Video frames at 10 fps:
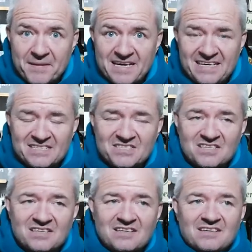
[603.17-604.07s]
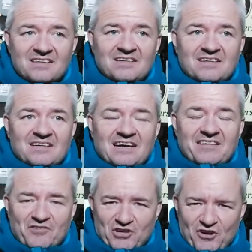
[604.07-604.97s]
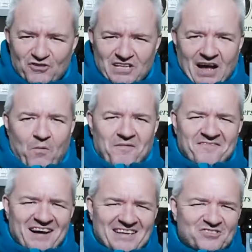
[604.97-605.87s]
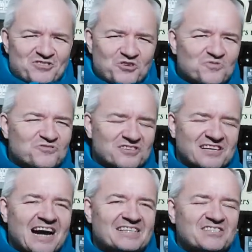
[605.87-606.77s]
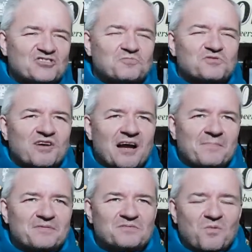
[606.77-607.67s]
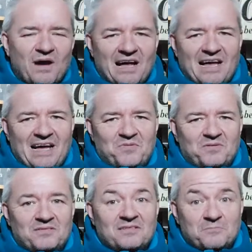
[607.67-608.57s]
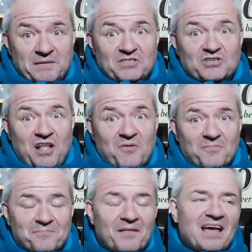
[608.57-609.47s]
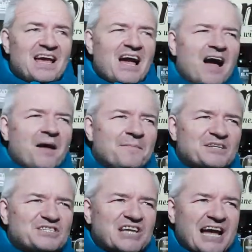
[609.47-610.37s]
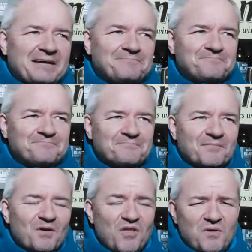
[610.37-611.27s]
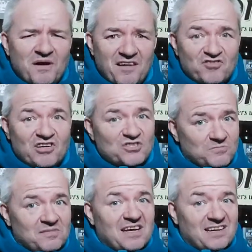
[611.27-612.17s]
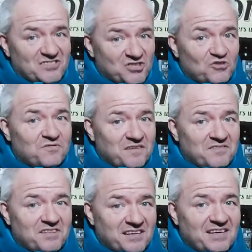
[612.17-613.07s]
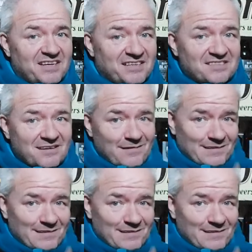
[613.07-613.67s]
beers. And I've only got to like 1,290 subscribers. Wow, it's been slow. But although I've drank some nice stuff over the years.